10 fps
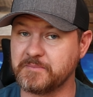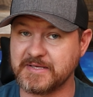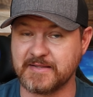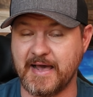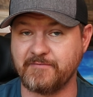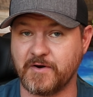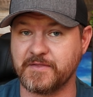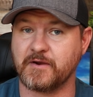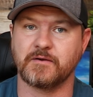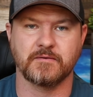be live on
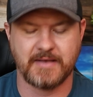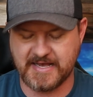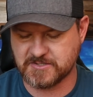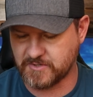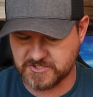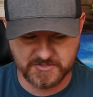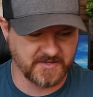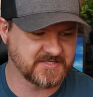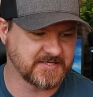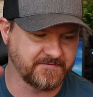there, ask questions,
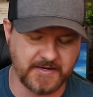all that stuff.